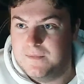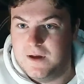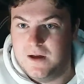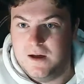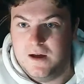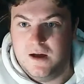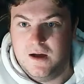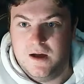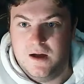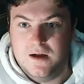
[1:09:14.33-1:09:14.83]

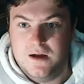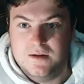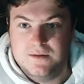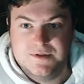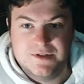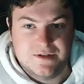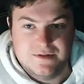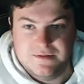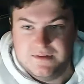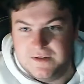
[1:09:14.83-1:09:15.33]

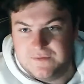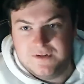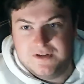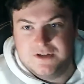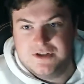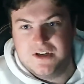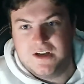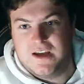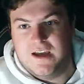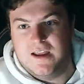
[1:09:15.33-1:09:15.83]
so definitely
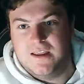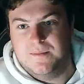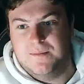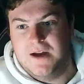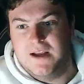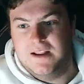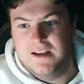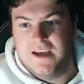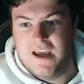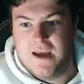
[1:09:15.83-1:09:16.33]
check out the
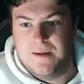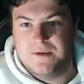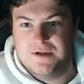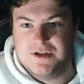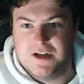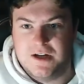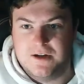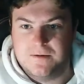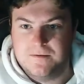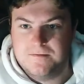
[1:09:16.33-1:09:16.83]
Mainly Gaming
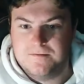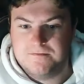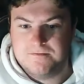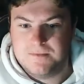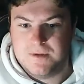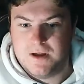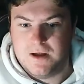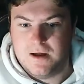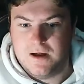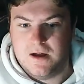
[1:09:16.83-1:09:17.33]
channel.
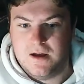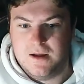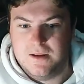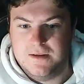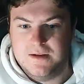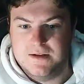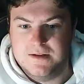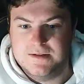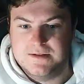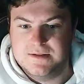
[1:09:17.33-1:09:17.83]

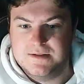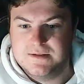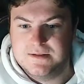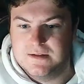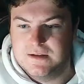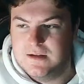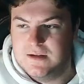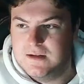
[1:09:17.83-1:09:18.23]
There's